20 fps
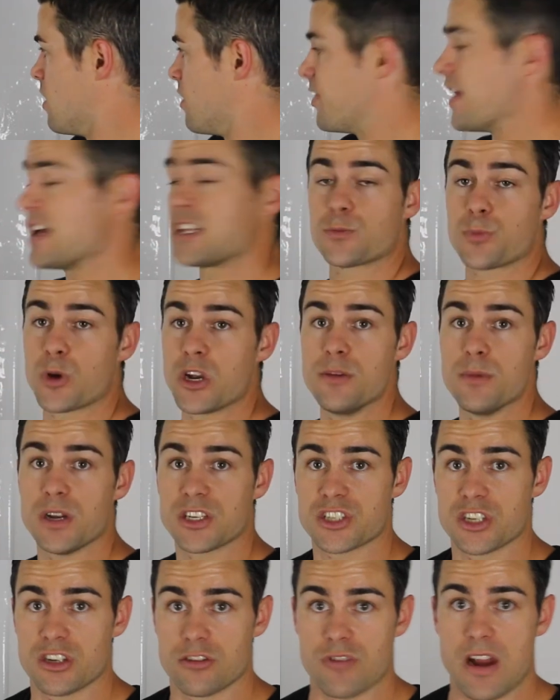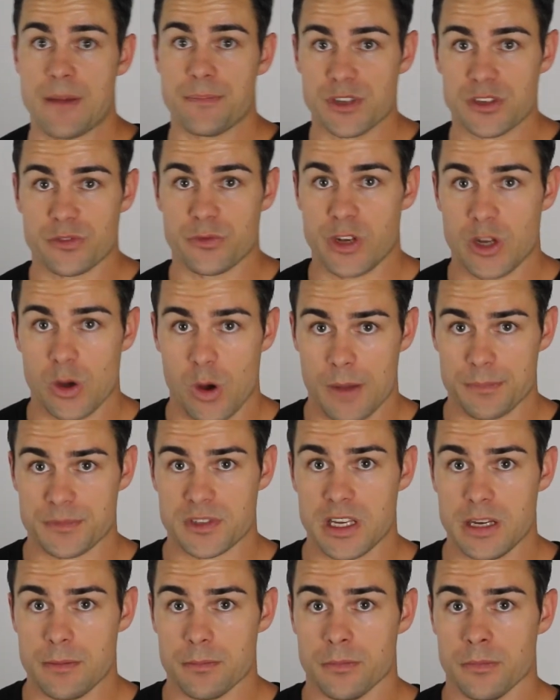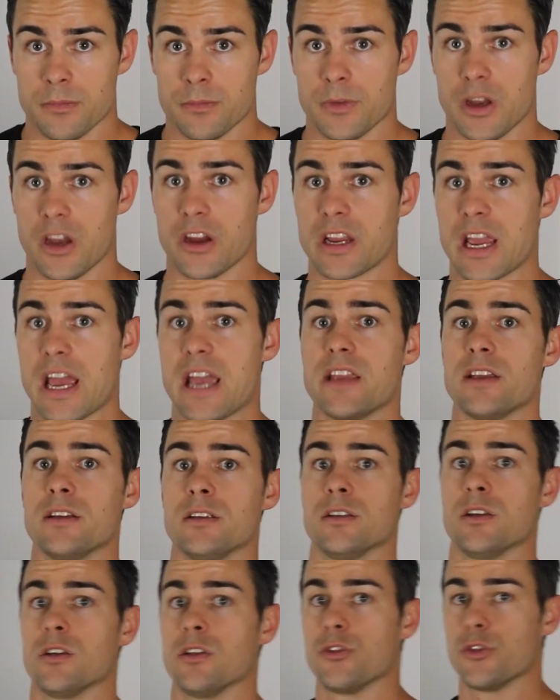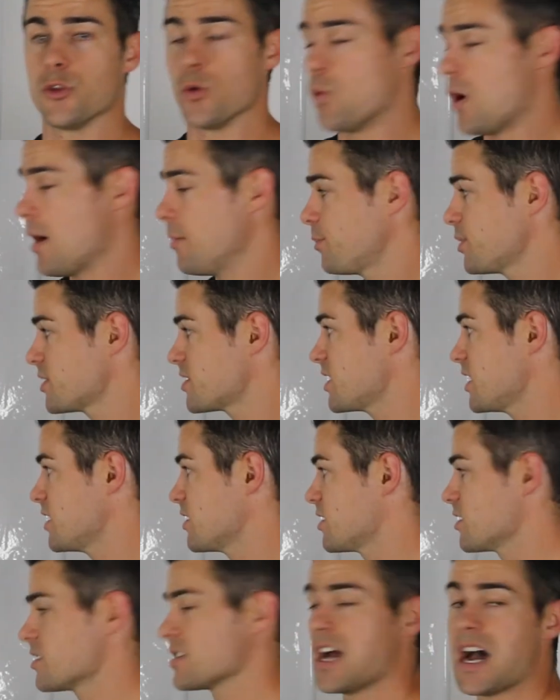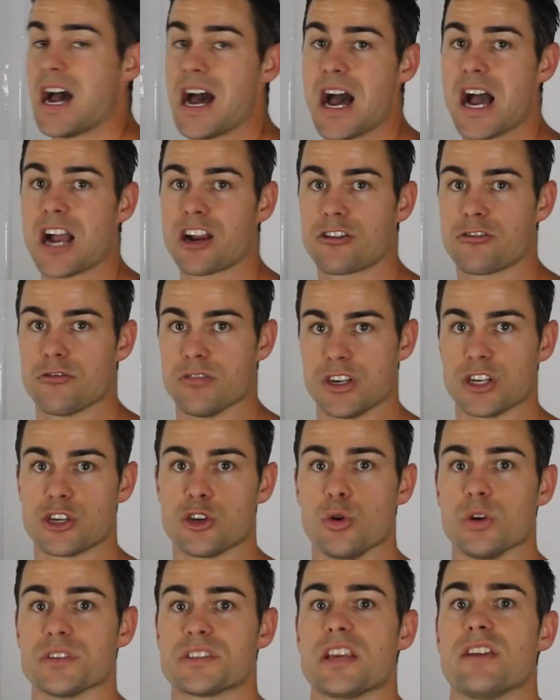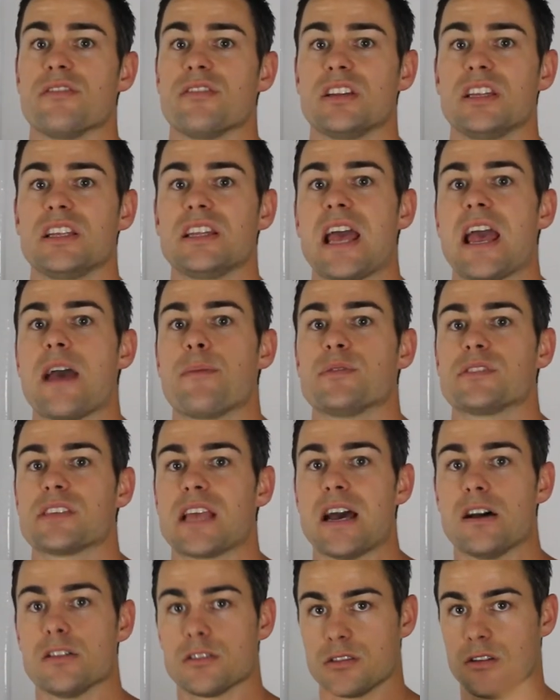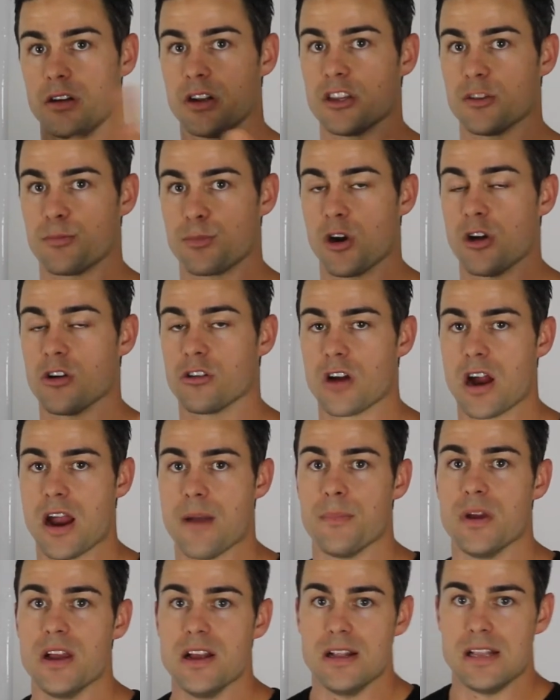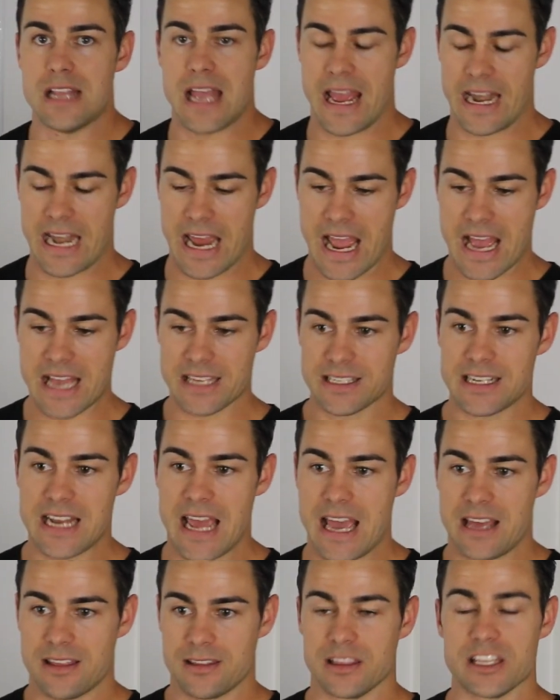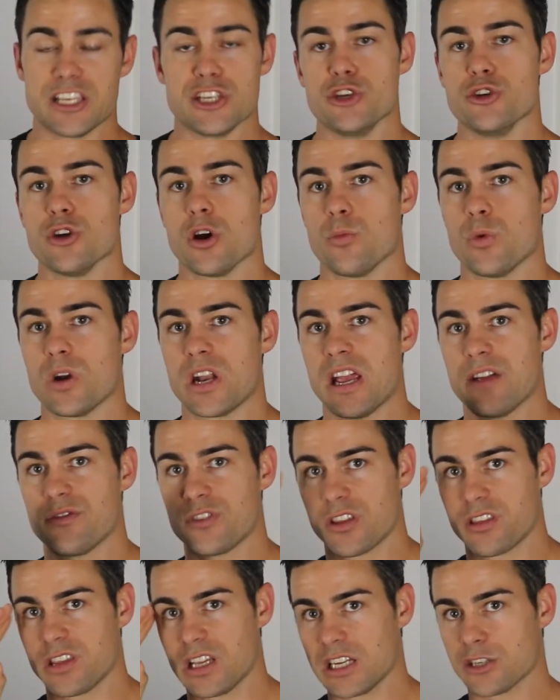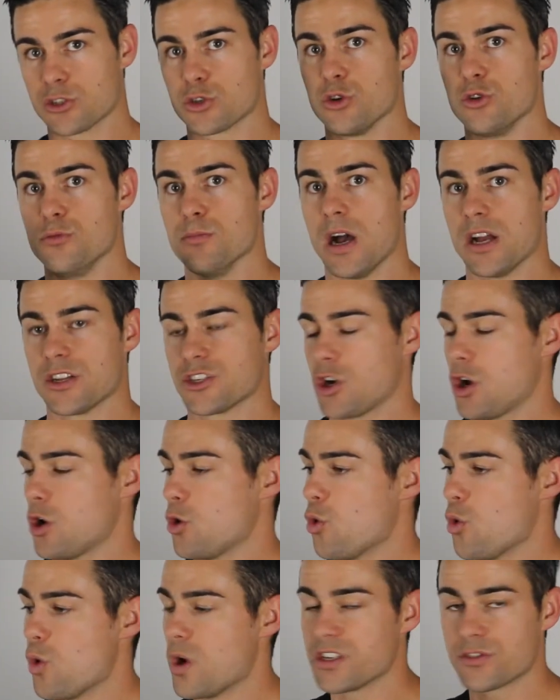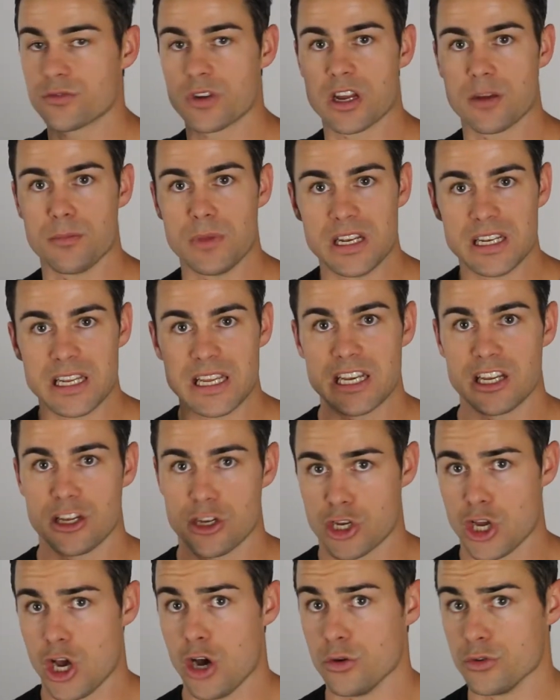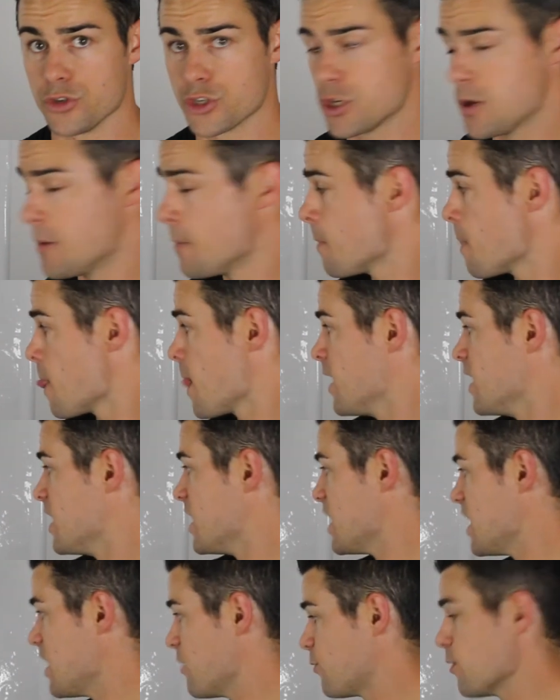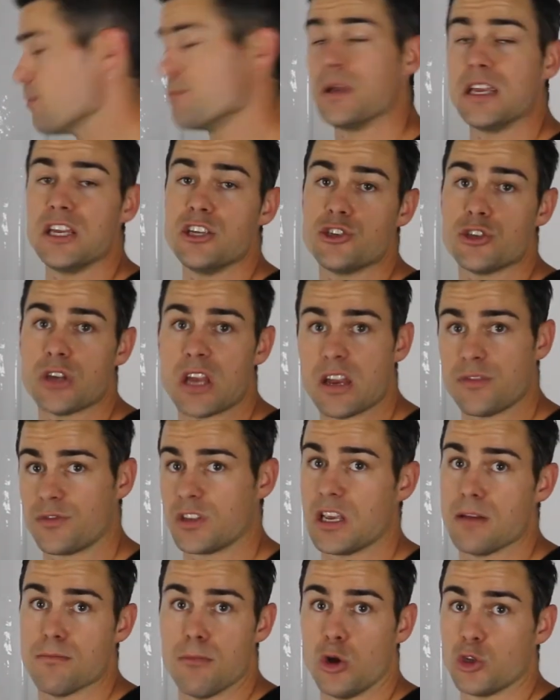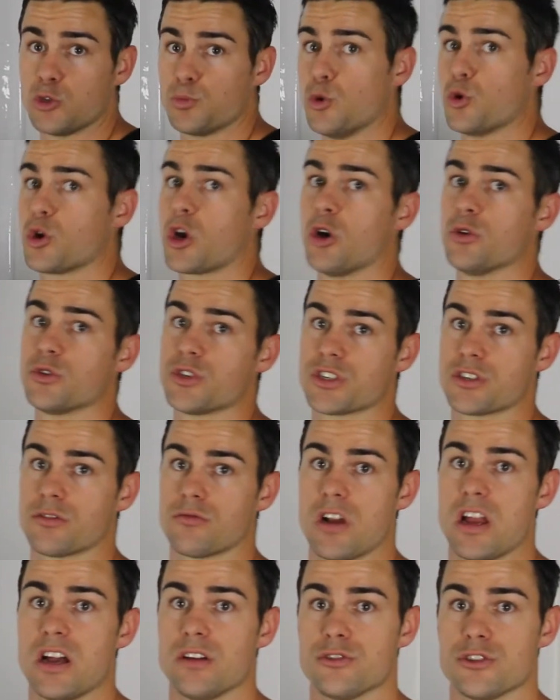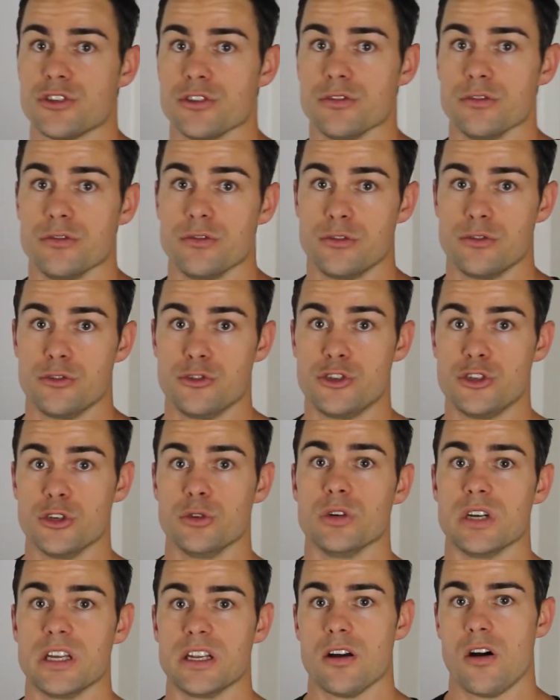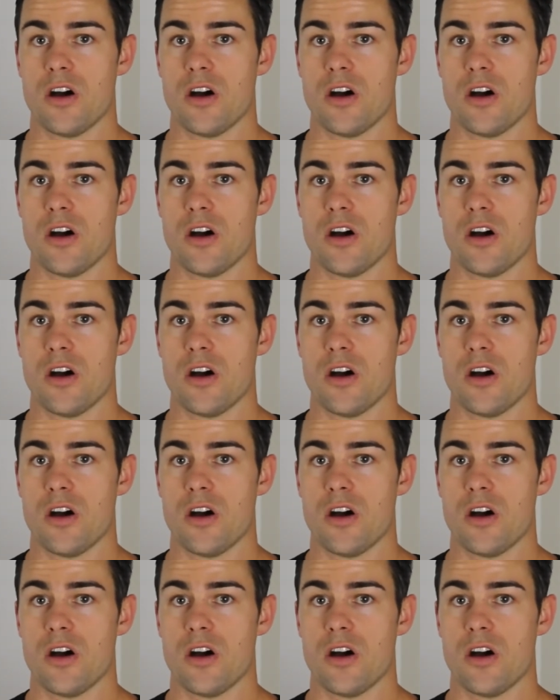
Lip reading: That's pretty much going to wrap this video up, team. Okay? The 1%ers are critical. It's everything that happens outside of the program. And as an athlete, you don't want to have to think too much. I always recommend getting a coach. If it means you have to get multiple coaches around you, do it.